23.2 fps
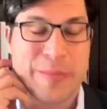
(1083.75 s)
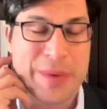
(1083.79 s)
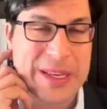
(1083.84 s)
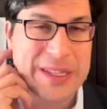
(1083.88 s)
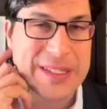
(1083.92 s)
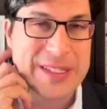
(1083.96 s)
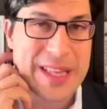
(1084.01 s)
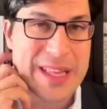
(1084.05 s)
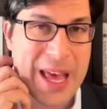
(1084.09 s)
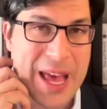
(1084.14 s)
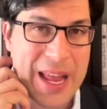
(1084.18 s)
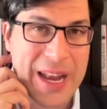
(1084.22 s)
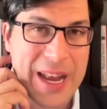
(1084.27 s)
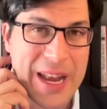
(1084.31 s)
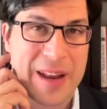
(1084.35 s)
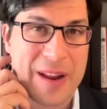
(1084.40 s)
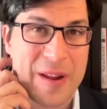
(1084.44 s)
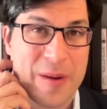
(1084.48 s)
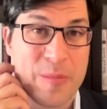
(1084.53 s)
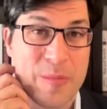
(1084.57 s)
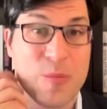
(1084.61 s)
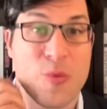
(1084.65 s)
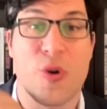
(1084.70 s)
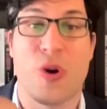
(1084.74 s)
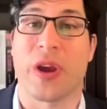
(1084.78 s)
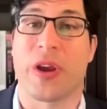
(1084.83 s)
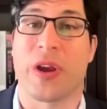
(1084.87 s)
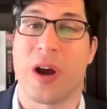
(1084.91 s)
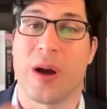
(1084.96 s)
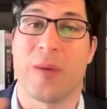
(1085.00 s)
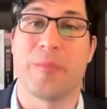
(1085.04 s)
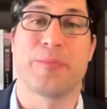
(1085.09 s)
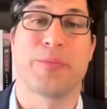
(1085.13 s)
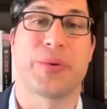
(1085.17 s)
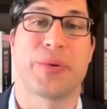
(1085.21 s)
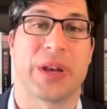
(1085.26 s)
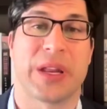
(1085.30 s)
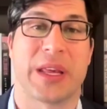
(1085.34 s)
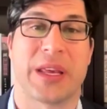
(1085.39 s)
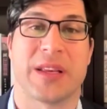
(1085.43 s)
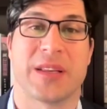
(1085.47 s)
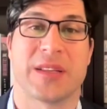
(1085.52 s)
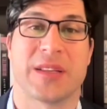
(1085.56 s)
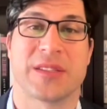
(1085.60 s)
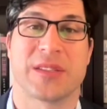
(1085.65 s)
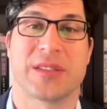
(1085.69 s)
means that more
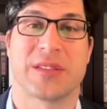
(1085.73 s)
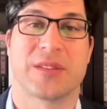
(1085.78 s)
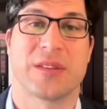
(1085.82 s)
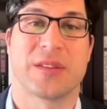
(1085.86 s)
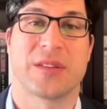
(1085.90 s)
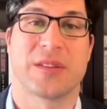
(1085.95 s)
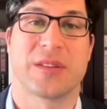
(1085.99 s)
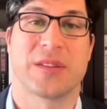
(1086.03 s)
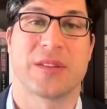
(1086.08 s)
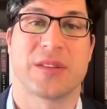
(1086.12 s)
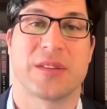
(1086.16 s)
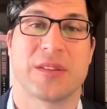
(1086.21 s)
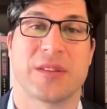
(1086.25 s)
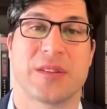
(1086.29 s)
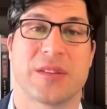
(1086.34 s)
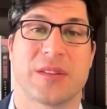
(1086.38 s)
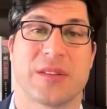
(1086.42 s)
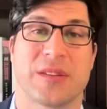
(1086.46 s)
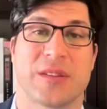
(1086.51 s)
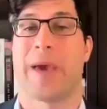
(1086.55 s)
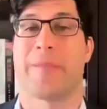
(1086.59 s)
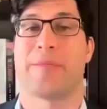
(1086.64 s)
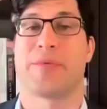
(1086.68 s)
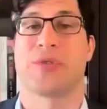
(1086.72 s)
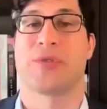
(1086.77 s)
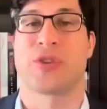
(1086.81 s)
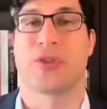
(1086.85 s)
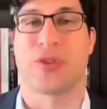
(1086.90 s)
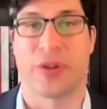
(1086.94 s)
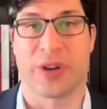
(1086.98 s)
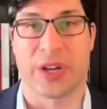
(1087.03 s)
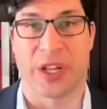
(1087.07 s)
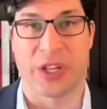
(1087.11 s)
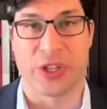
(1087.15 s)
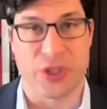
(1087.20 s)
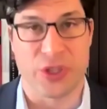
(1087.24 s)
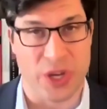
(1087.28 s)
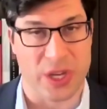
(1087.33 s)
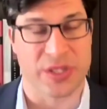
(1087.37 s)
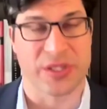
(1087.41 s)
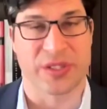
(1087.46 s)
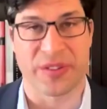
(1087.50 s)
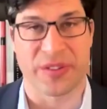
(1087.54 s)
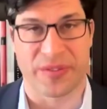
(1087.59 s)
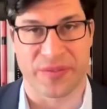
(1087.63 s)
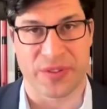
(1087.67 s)
companies would be captured in
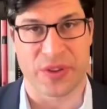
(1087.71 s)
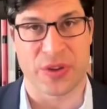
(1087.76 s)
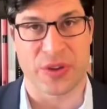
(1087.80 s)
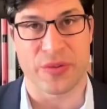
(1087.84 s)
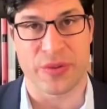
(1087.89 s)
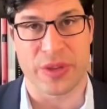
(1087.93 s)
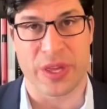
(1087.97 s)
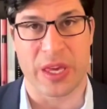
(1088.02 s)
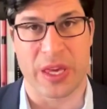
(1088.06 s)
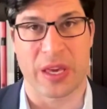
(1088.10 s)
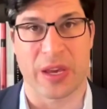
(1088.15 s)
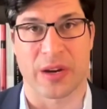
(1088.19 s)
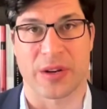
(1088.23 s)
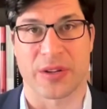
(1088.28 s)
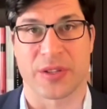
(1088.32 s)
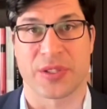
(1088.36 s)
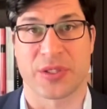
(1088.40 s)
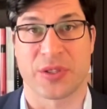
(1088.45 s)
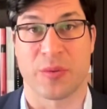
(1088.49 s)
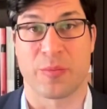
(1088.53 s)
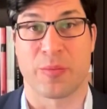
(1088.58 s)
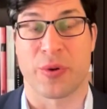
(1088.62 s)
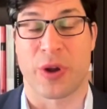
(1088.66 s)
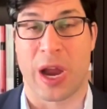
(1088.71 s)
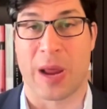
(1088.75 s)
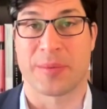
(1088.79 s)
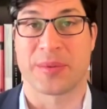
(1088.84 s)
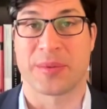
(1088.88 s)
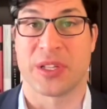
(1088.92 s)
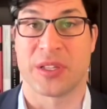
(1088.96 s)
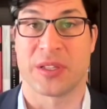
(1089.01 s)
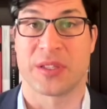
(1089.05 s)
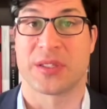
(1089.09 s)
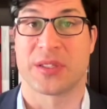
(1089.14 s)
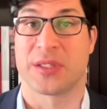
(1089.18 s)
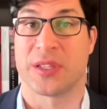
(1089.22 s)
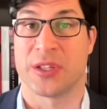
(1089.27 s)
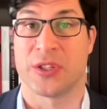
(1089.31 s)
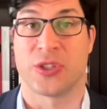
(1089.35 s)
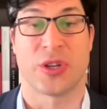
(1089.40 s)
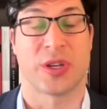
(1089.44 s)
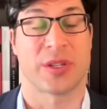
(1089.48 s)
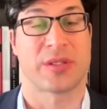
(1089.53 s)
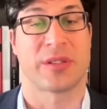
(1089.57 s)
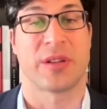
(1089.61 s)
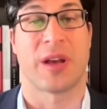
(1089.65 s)
just a few years. So perhaps it's
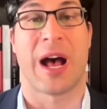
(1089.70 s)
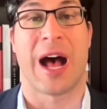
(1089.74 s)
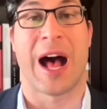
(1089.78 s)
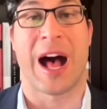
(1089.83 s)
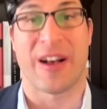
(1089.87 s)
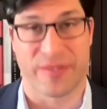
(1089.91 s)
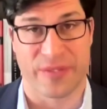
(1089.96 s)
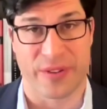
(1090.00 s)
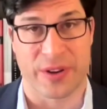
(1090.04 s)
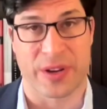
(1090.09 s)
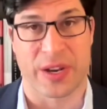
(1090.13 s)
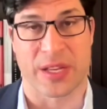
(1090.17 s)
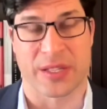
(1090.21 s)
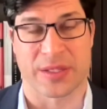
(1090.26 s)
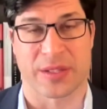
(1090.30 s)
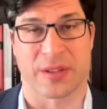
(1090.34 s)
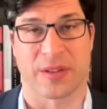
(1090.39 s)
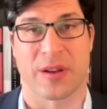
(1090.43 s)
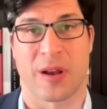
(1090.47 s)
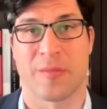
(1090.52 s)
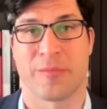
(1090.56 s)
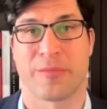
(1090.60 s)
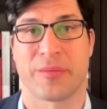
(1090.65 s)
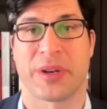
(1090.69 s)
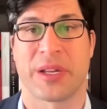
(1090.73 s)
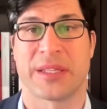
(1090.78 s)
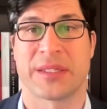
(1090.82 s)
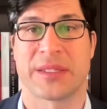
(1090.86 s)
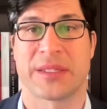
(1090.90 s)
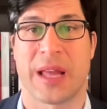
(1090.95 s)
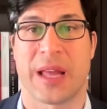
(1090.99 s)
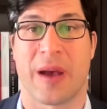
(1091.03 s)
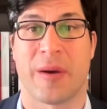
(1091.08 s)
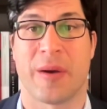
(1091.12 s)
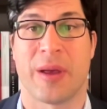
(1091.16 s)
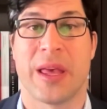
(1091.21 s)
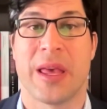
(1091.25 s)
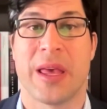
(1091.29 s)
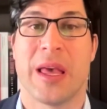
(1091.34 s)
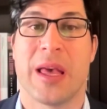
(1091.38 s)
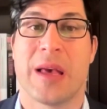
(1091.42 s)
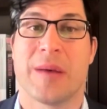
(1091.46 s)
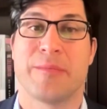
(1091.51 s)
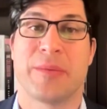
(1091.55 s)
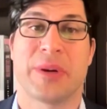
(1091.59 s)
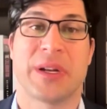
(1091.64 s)
just a half a dozen companies now,
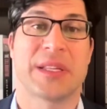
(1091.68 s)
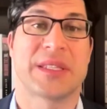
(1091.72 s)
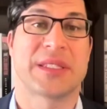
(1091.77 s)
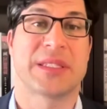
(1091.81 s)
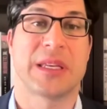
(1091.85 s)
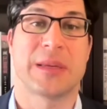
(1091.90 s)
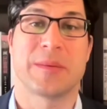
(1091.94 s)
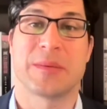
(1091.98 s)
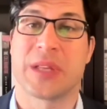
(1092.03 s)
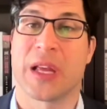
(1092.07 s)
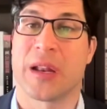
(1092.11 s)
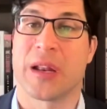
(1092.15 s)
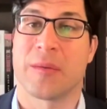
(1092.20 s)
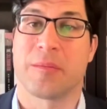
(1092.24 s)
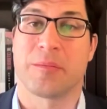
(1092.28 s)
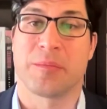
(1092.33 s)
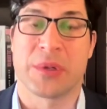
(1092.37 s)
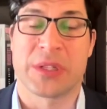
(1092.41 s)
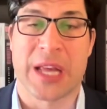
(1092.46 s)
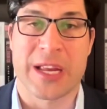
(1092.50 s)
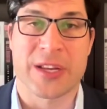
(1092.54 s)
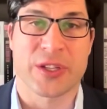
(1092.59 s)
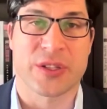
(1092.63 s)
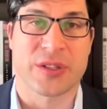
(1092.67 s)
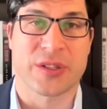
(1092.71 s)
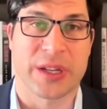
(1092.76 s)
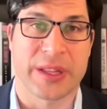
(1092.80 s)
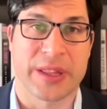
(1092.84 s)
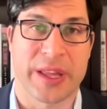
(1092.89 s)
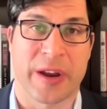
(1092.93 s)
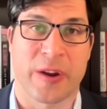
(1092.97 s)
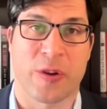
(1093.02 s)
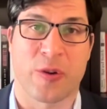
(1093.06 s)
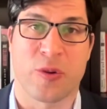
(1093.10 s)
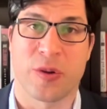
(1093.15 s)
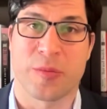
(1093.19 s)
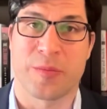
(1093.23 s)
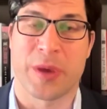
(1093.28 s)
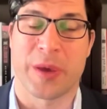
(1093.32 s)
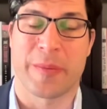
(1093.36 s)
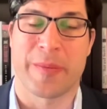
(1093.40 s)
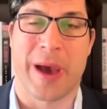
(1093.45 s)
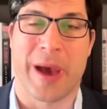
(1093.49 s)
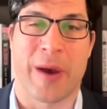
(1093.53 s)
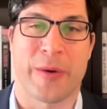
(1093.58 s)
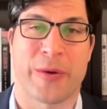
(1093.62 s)
but it seems that potentially there could be
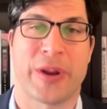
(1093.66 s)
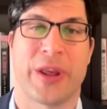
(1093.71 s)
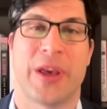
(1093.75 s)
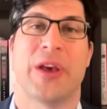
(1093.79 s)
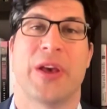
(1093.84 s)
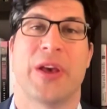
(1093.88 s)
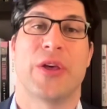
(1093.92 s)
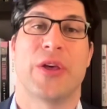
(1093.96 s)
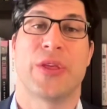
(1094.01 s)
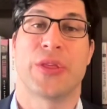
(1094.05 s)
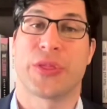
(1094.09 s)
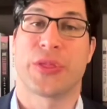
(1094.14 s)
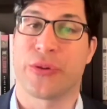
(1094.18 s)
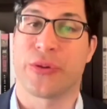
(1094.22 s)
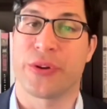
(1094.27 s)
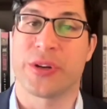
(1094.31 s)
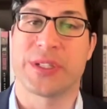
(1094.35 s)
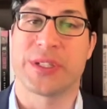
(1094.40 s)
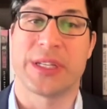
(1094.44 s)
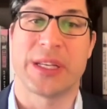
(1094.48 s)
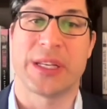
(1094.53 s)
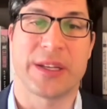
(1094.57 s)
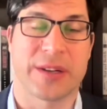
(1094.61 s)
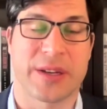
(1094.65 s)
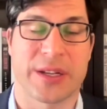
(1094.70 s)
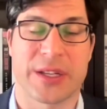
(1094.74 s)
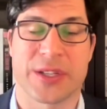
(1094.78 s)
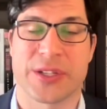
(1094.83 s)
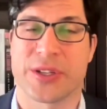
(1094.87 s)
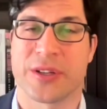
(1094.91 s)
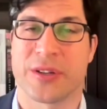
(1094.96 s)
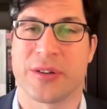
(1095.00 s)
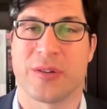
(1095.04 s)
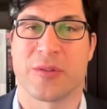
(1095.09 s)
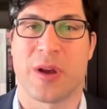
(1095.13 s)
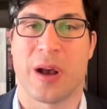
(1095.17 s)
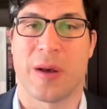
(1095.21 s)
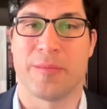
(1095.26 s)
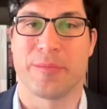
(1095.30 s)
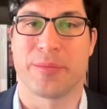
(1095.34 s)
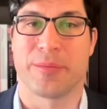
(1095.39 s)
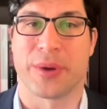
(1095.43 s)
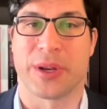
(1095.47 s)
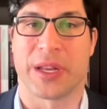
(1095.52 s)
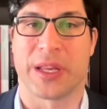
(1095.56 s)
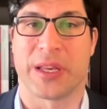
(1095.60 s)
about 13 additional
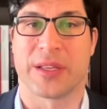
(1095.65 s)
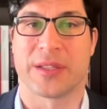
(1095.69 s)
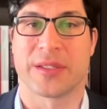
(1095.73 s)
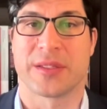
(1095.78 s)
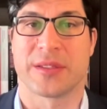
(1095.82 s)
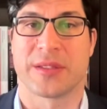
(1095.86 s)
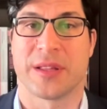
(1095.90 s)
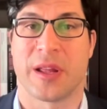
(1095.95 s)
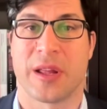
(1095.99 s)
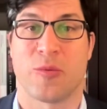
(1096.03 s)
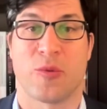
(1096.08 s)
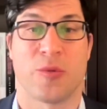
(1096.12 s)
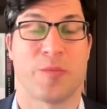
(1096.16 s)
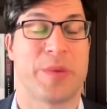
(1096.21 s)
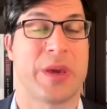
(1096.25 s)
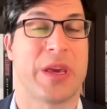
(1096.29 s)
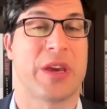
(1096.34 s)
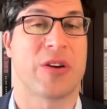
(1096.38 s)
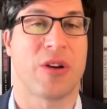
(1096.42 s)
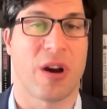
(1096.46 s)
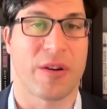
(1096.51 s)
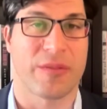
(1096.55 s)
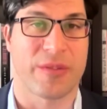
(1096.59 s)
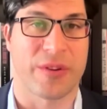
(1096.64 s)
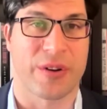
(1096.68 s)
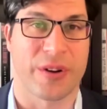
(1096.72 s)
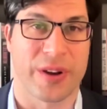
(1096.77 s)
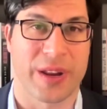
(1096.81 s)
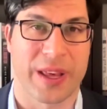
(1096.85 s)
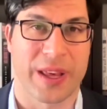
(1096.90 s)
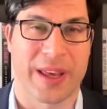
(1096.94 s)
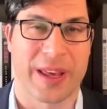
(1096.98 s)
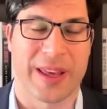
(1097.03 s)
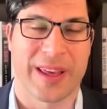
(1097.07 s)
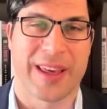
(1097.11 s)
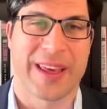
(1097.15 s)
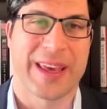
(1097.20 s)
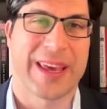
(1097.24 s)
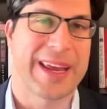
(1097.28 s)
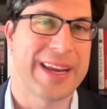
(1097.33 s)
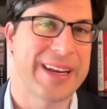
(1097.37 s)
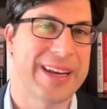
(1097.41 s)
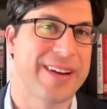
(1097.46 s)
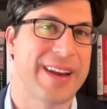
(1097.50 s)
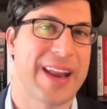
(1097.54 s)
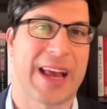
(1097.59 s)
companies that would be covered
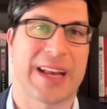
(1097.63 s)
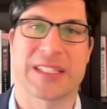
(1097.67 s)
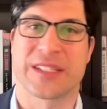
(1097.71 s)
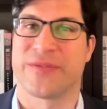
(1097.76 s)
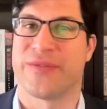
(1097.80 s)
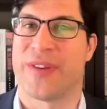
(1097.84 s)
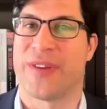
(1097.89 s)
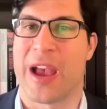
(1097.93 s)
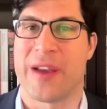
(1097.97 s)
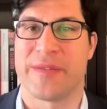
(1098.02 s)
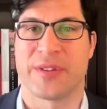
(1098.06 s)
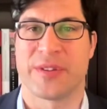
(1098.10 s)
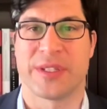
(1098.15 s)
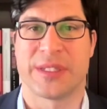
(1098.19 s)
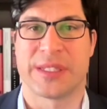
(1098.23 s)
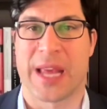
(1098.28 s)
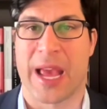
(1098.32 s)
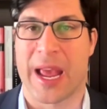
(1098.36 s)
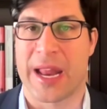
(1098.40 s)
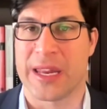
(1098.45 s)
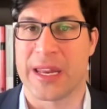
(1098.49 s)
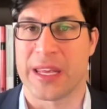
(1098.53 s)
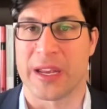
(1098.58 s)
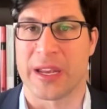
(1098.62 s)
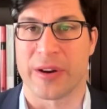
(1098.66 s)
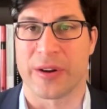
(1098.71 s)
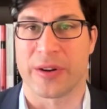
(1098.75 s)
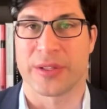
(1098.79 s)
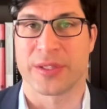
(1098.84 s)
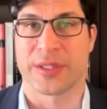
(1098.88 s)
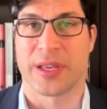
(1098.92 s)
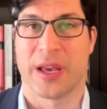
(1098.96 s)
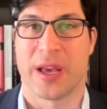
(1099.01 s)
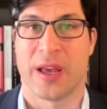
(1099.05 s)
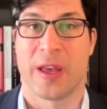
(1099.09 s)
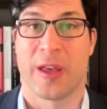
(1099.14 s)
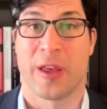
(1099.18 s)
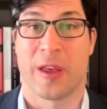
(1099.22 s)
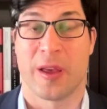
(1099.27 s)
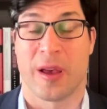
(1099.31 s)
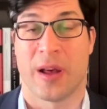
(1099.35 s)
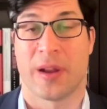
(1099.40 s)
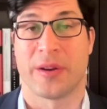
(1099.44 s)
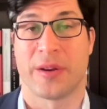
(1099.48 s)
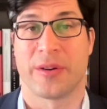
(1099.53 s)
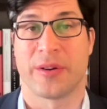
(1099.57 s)
in the next 5 to 10 years
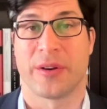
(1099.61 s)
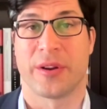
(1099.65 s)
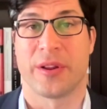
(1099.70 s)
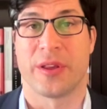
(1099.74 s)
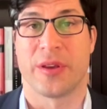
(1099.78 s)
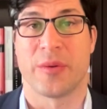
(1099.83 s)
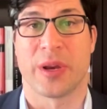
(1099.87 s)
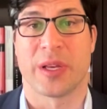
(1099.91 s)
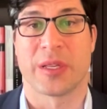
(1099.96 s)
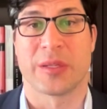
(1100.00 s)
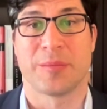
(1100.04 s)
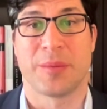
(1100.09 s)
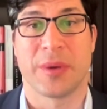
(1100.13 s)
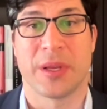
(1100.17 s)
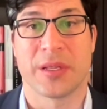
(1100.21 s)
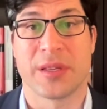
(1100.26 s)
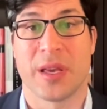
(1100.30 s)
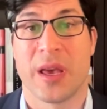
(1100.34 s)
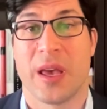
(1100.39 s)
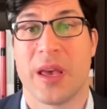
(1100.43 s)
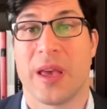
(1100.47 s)
under the US bills.